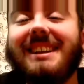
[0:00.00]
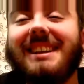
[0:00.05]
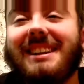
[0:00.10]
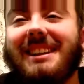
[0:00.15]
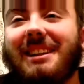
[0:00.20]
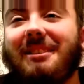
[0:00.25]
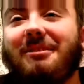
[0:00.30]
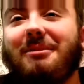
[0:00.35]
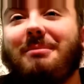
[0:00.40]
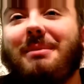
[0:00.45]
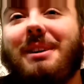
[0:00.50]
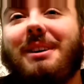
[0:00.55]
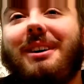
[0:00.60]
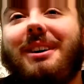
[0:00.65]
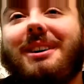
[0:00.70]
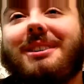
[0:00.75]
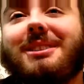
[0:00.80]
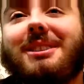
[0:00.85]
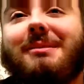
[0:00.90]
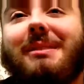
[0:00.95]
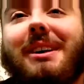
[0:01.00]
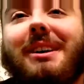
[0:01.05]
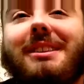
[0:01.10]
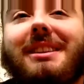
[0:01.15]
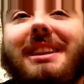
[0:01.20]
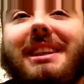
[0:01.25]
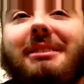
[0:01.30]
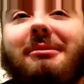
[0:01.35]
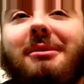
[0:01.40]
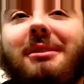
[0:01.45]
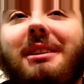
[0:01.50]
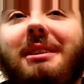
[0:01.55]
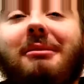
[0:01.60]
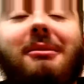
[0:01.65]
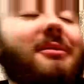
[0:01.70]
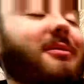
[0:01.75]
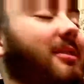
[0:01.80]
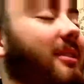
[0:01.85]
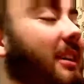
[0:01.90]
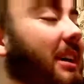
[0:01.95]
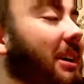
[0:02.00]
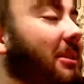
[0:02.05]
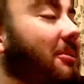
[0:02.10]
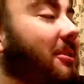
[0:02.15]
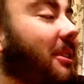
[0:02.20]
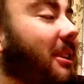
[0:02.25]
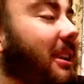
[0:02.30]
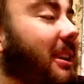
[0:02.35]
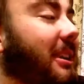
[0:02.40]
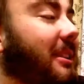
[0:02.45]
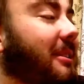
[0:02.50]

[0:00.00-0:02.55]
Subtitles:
That would be awesome. I don't think he would fly, would he?